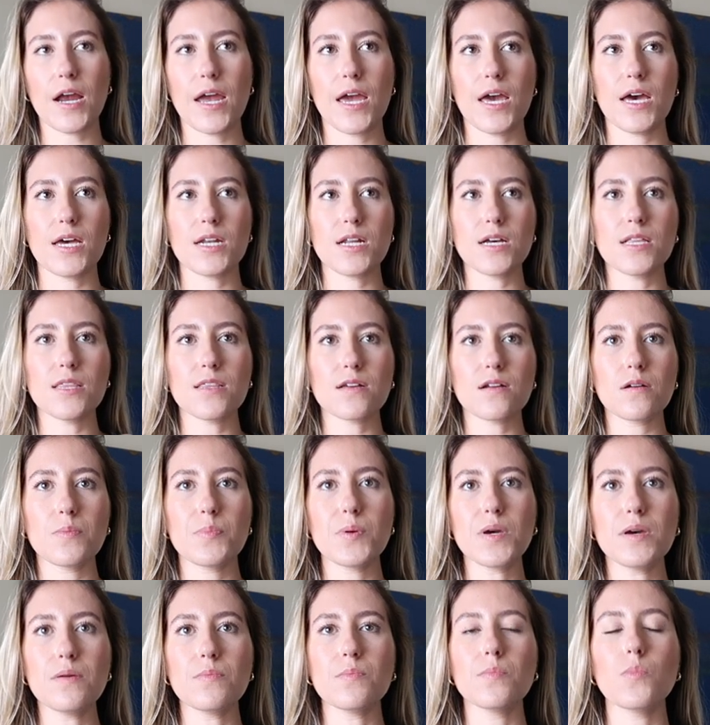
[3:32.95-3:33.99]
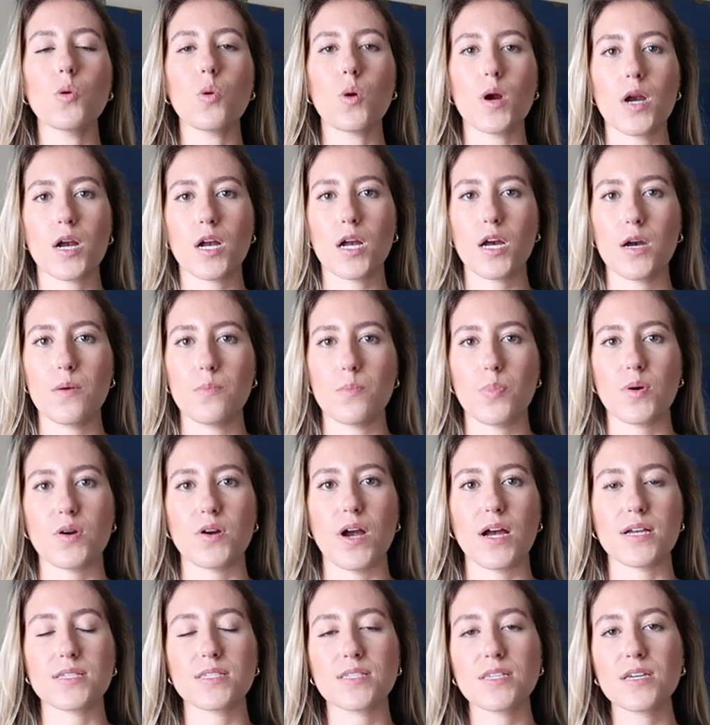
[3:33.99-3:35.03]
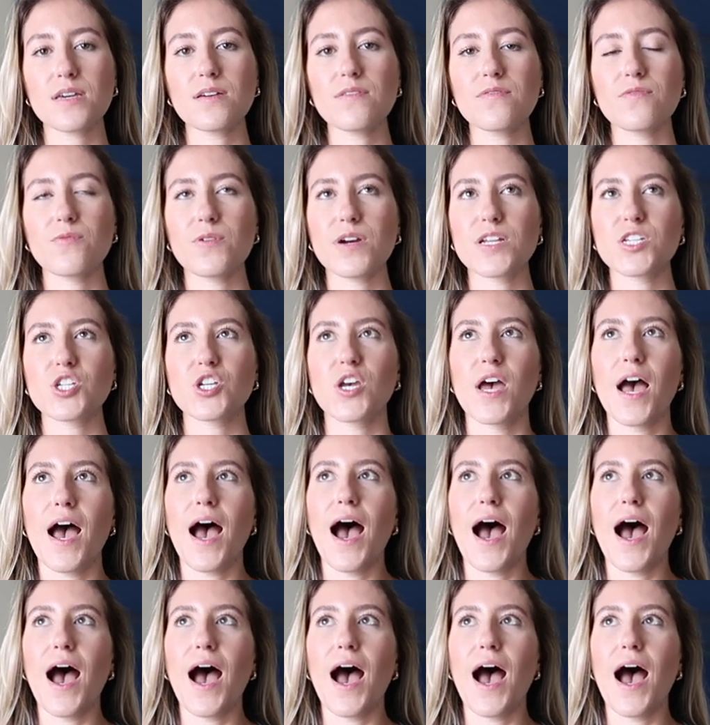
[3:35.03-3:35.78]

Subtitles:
and a little bit more compressive, which